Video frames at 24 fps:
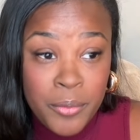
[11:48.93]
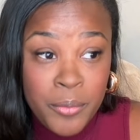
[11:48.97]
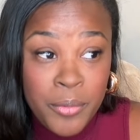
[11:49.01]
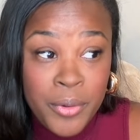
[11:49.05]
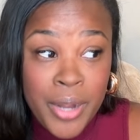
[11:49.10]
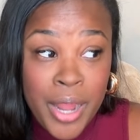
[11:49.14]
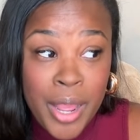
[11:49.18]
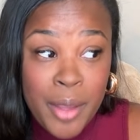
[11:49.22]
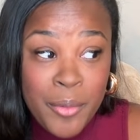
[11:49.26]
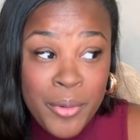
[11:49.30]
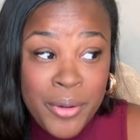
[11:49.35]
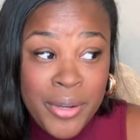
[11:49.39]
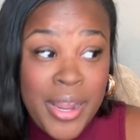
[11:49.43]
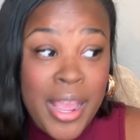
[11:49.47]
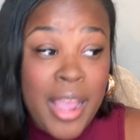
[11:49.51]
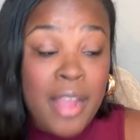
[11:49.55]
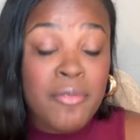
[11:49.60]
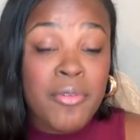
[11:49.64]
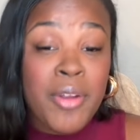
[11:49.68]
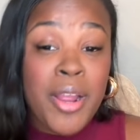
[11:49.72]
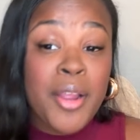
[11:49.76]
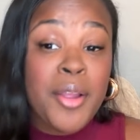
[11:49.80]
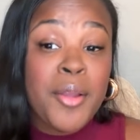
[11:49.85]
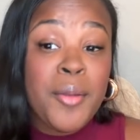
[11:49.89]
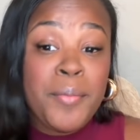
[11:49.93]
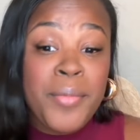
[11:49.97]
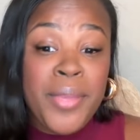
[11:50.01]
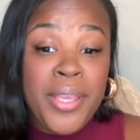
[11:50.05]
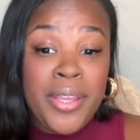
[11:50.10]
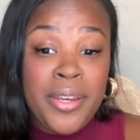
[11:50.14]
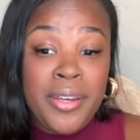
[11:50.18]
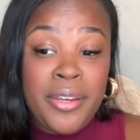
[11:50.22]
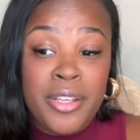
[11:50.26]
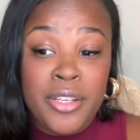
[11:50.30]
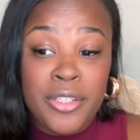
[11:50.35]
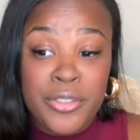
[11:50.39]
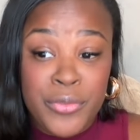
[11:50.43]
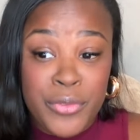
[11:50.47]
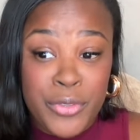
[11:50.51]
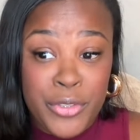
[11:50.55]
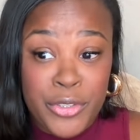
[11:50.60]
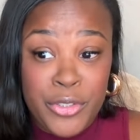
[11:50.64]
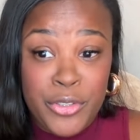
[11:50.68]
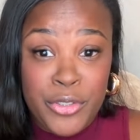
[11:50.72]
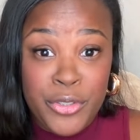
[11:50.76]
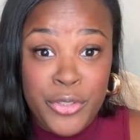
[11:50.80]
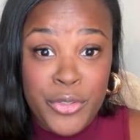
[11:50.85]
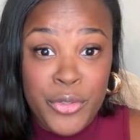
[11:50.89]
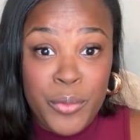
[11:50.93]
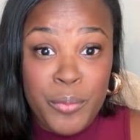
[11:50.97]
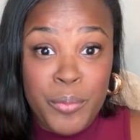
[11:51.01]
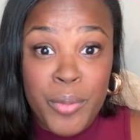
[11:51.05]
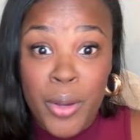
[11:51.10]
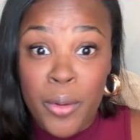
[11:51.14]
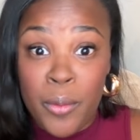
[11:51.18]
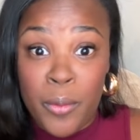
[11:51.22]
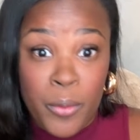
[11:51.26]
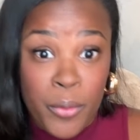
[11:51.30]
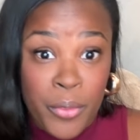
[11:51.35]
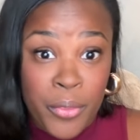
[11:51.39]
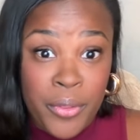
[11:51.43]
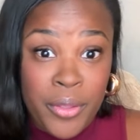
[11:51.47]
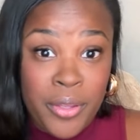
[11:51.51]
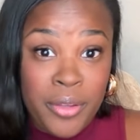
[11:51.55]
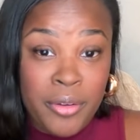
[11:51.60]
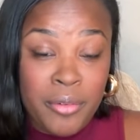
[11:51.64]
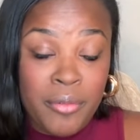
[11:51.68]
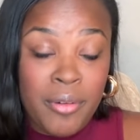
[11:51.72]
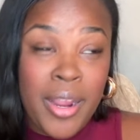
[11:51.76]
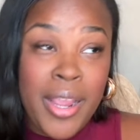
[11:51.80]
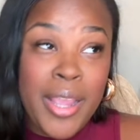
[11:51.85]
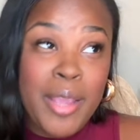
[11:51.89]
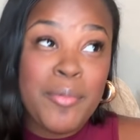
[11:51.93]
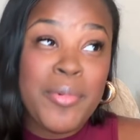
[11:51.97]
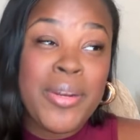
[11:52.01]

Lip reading: What I would not recommend is for you to do both, right?